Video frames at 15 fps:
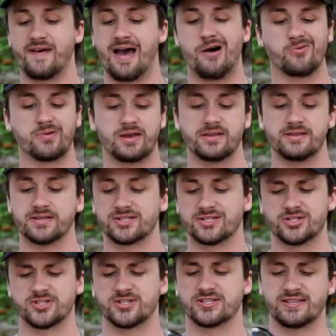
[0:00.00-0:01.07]
Valken. This
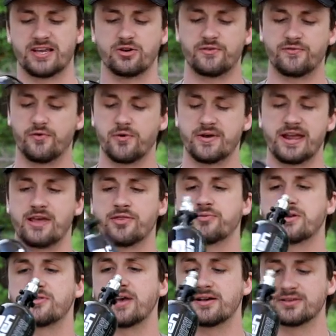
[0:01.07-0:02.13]
is just a standard 48
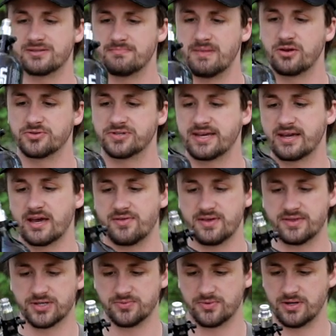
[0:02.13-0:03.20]
3000 metal tank. I
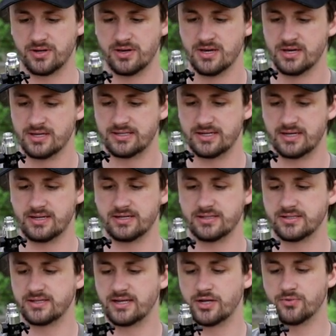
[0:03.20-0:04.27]
think this one
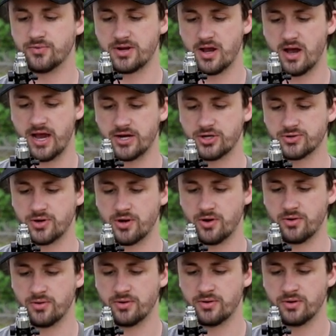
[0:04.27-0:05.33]
does need
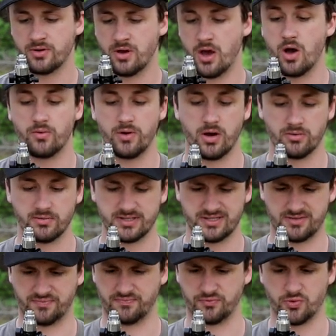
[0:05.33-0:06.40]
rehydrode. Oh no,
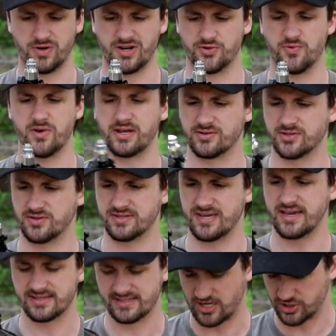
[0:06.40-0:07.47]
it's 2020, so the
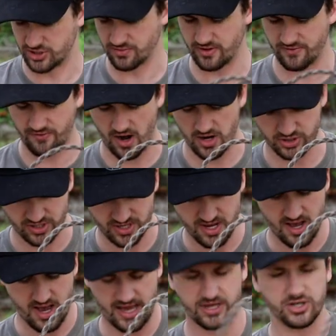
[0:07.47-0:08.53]
tank's actually really fresh.
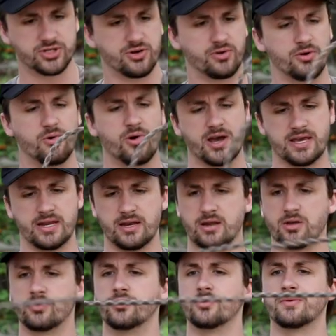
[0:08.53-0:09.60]
I just don't know why he didn't
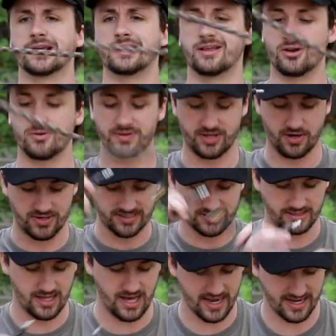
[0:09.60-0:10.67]
include a regulator, but there is
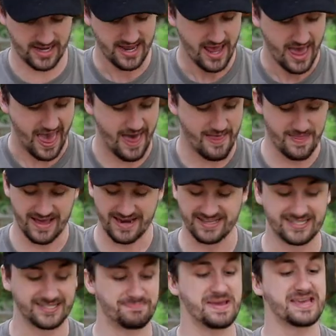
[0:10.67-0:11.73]
the line. And then
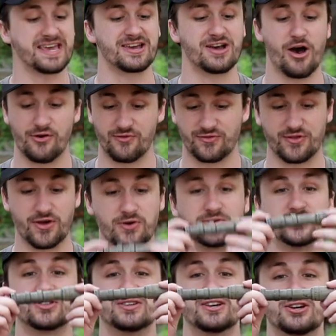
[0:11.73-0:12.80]
speaking of
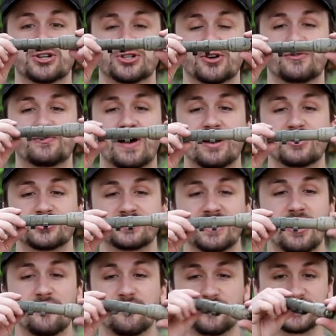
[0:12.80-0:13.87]
those Surefire
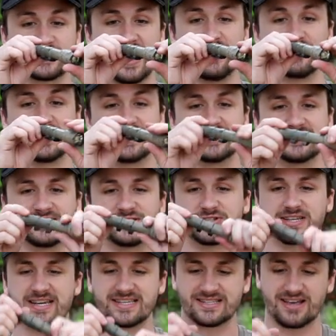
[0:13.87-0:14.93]
style scout lights, it
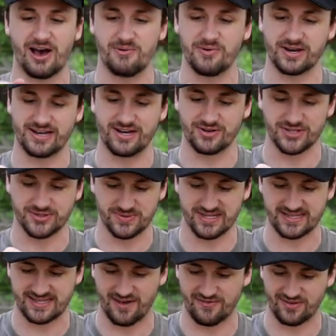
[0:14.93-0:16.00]
looks like he's got one here. This one
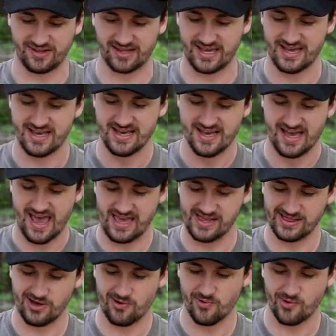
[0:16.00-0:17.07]
is definitely a
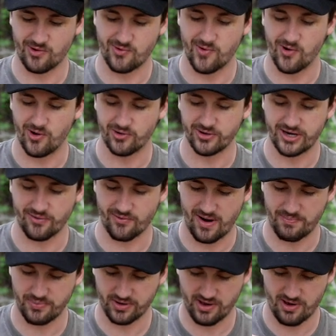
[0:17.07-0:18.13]
lower quality
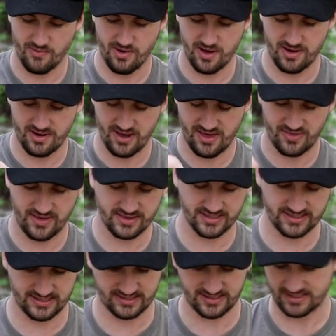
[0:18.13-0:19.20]
replica one. I think
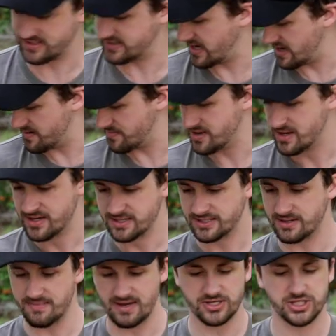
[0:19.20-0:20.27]
this is the same
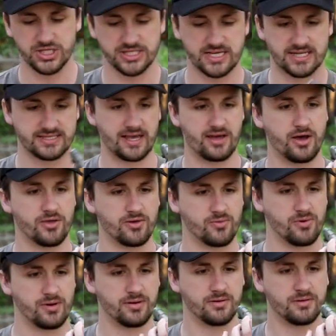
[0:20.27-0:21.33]
dimensions as that other
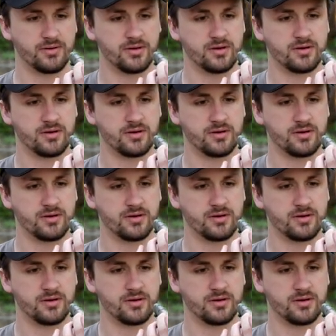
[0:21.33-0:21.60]
one.